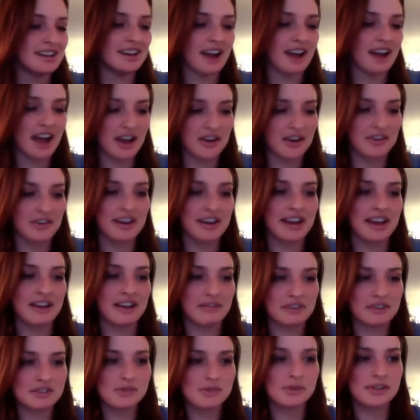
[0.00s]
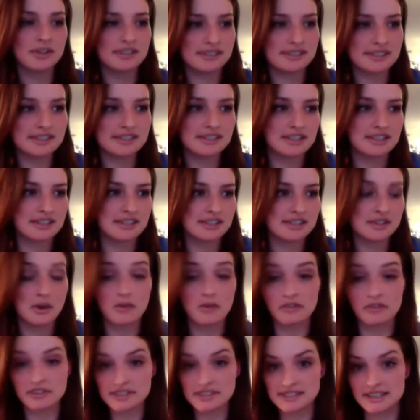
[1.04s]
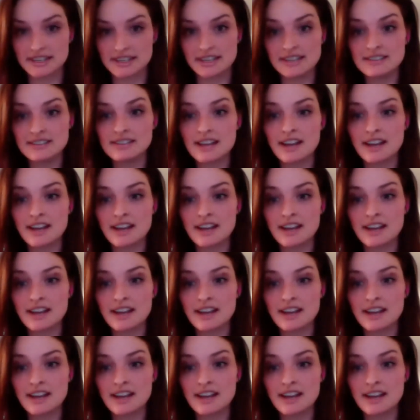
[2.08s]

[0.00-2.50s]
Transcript: hiring virtual assistants overseas,